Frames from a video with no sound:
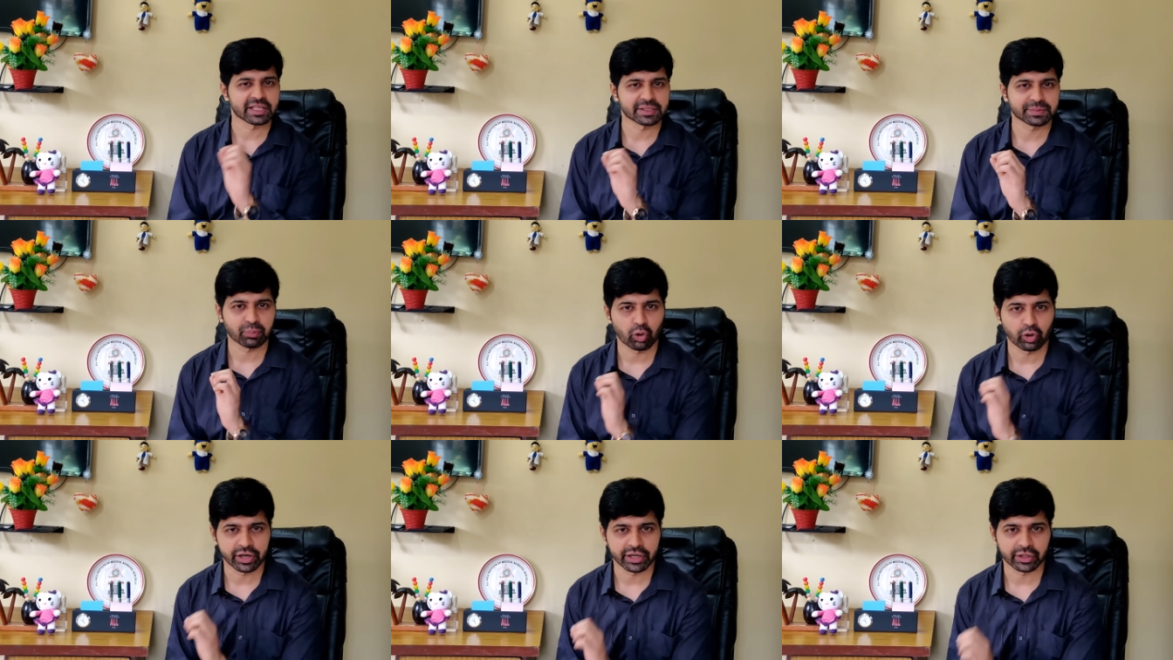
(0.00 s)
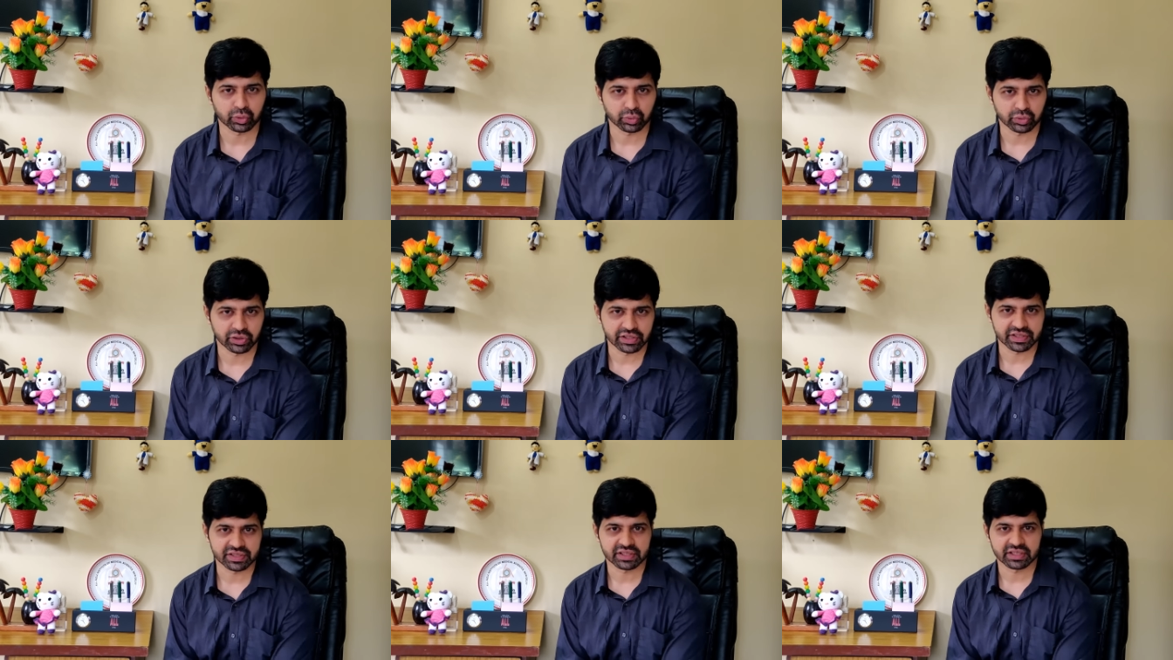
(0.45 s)
responding to
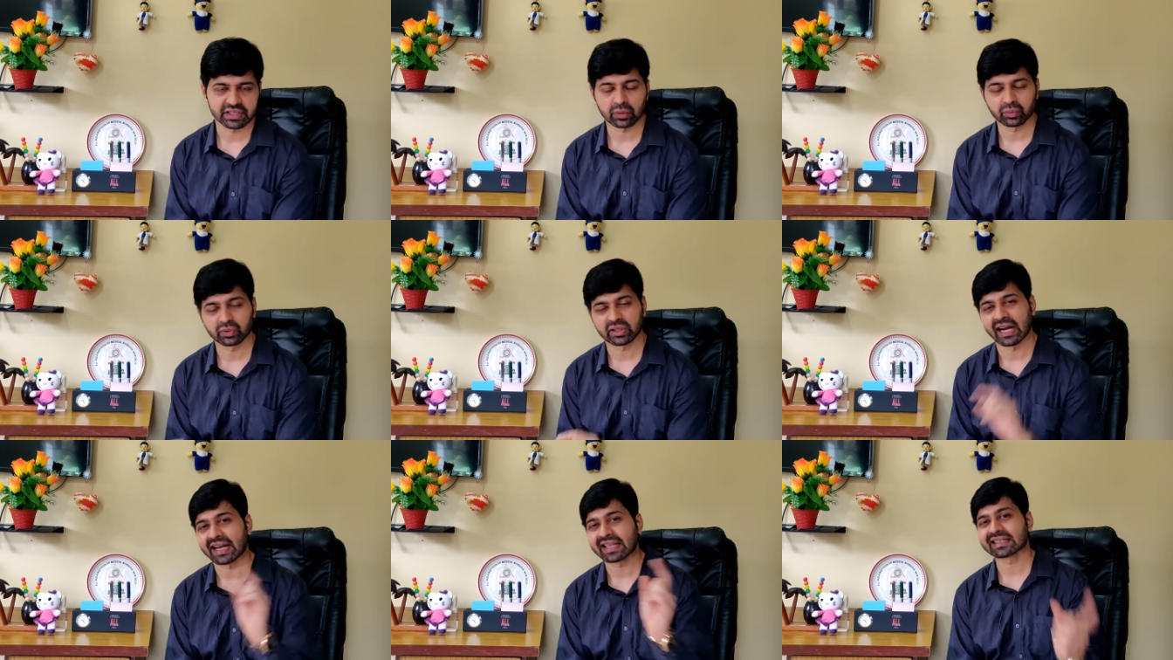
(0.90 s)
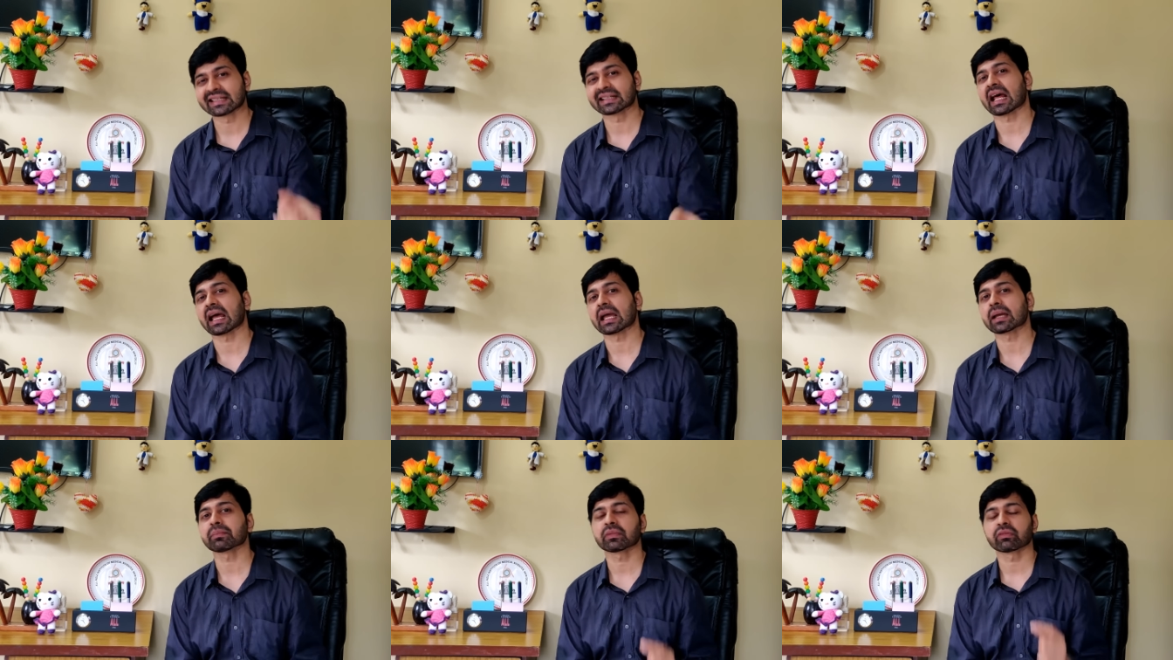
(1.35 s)
this. Now that is the
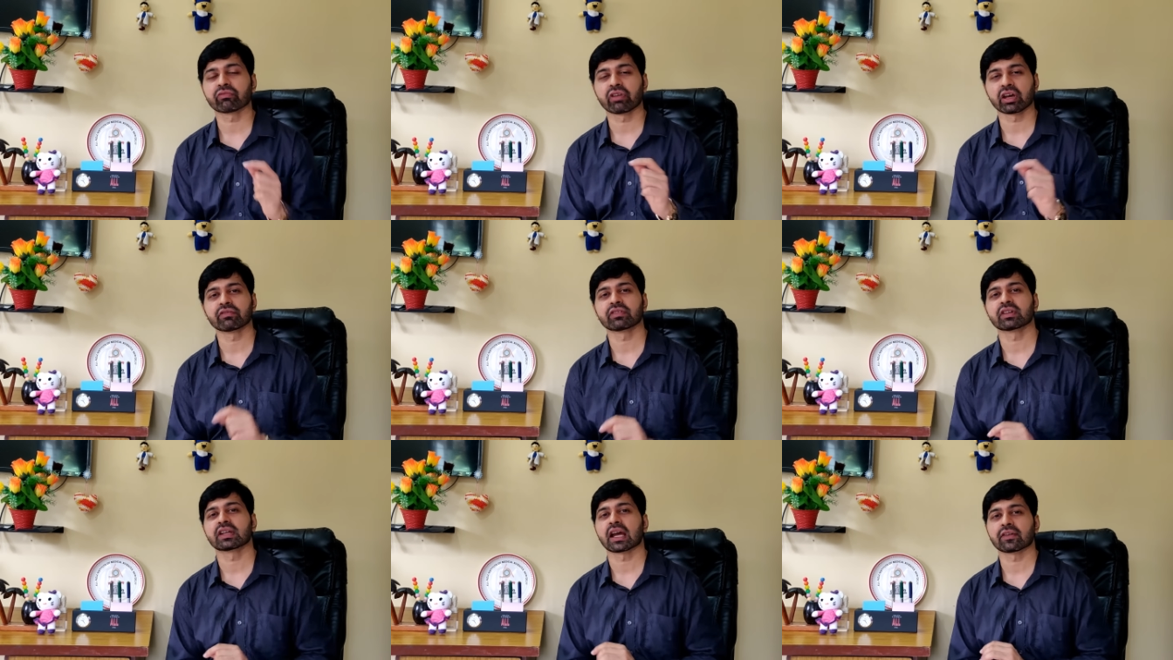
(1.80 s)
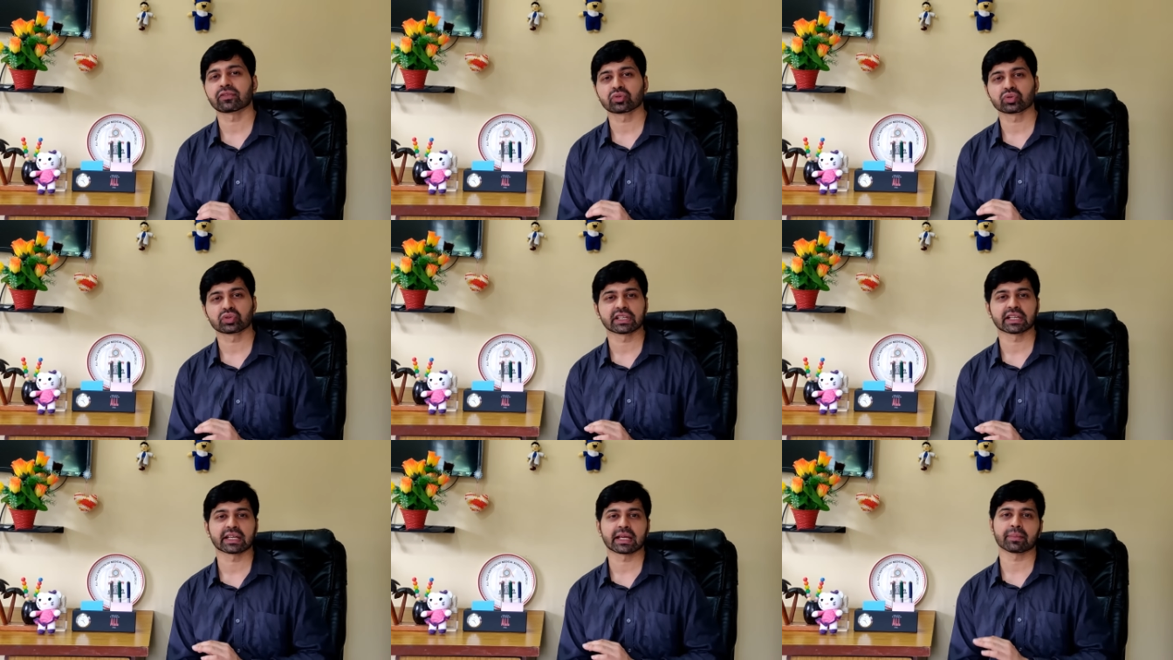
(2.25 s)
time when we have
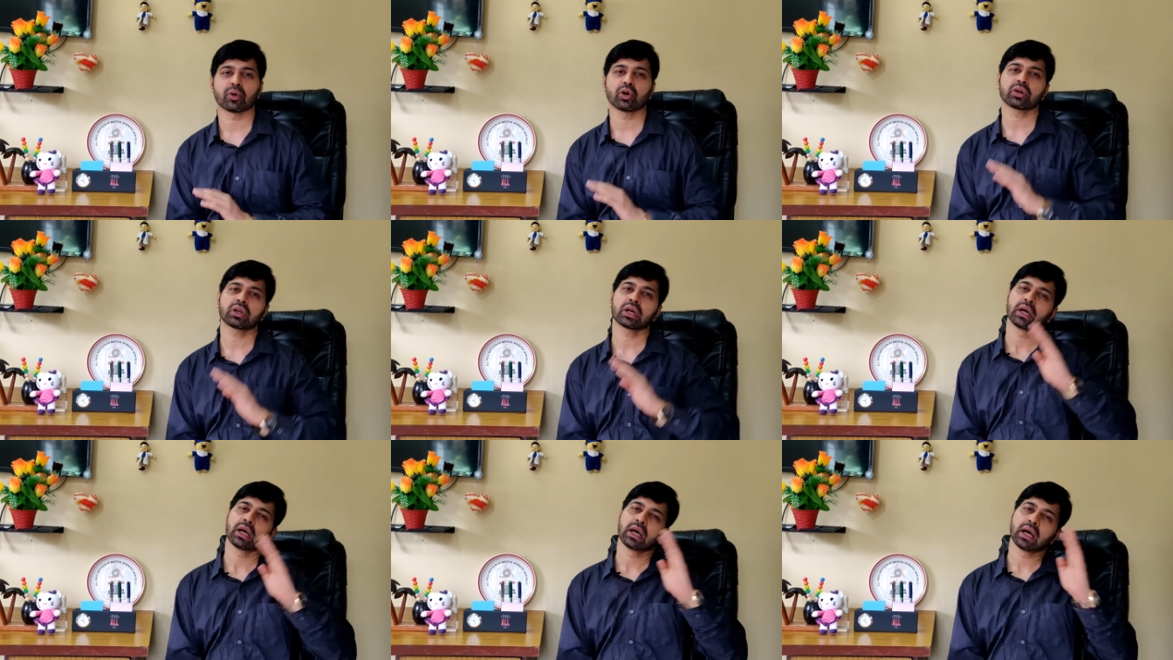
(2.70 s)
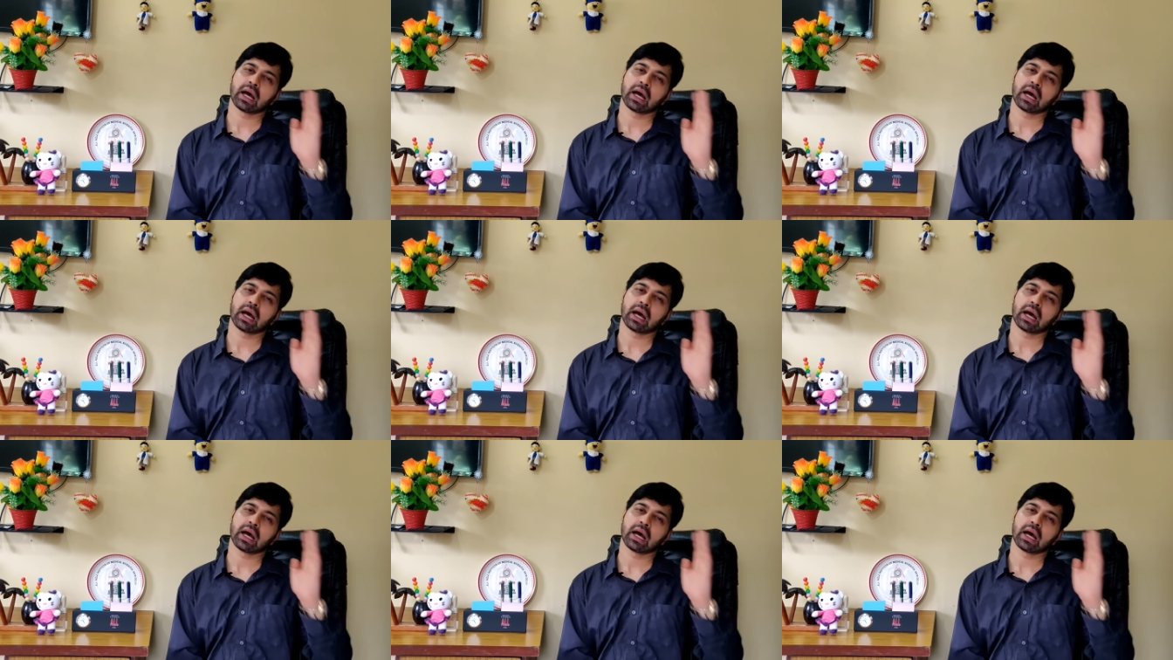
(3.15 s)
to think about